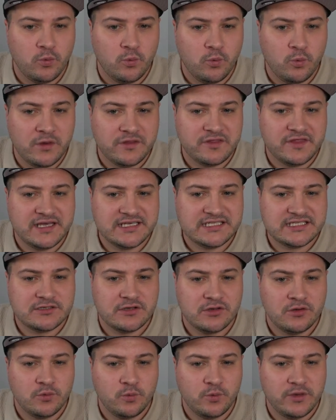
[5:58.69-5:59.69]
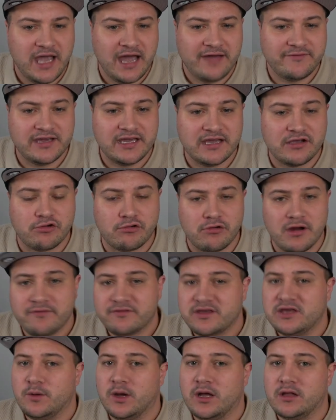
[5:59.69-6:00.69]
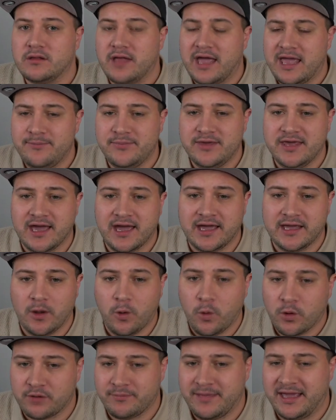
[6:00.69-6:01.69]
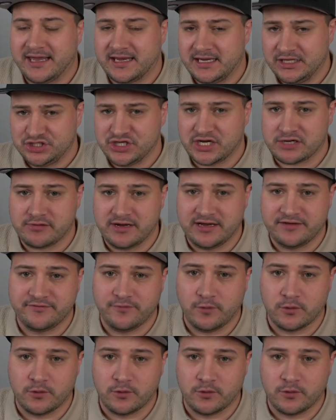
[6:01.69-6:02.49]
With this, we have a GraphQL API automatically generated for